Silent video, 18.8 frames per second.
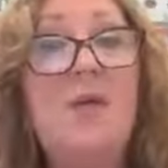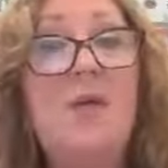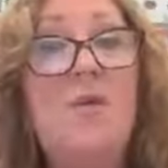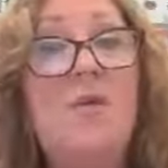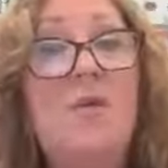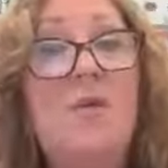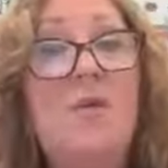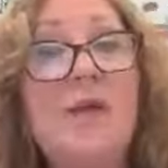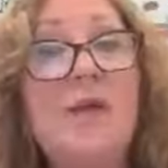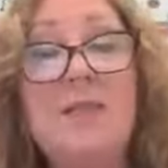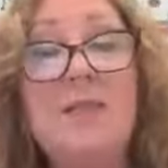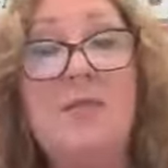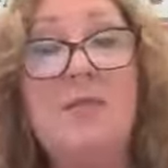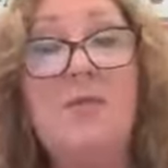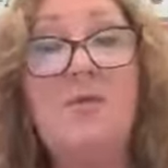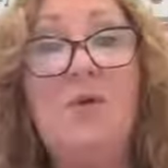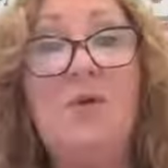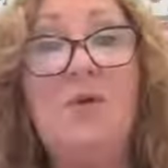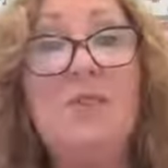without
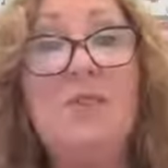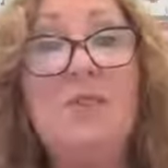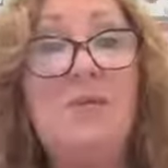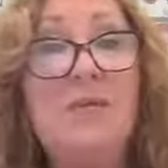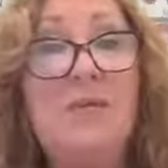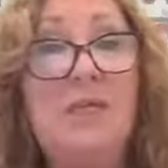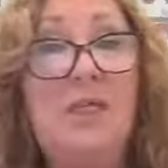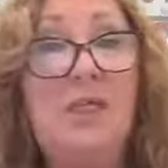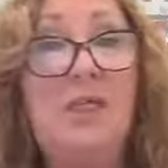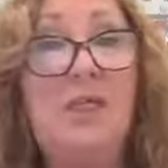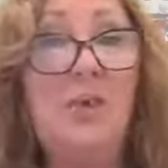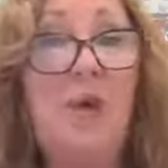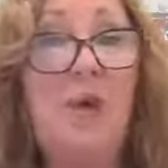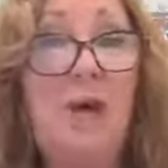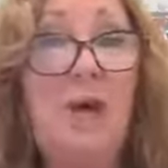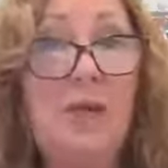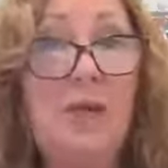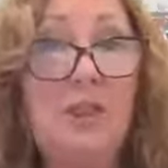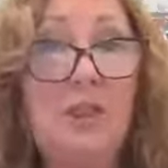suffering substantial
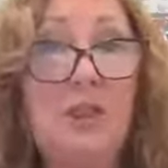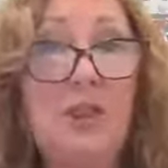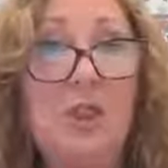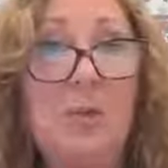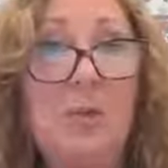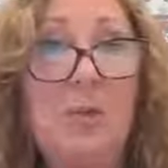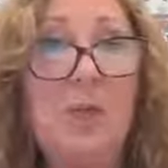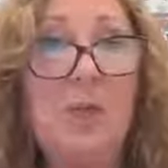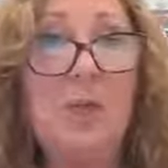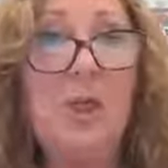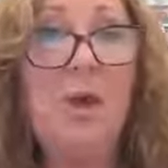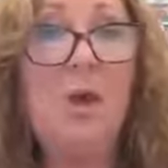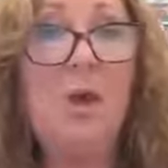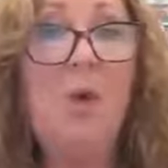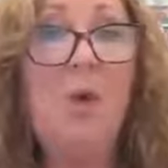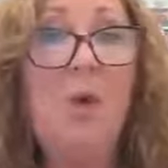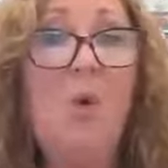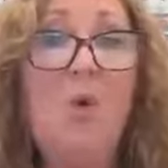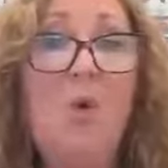hardship,
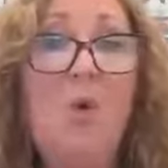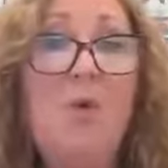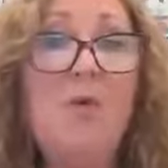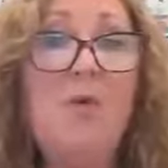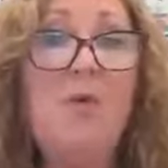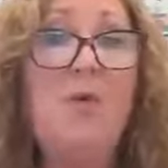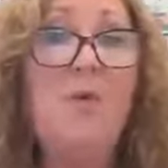or that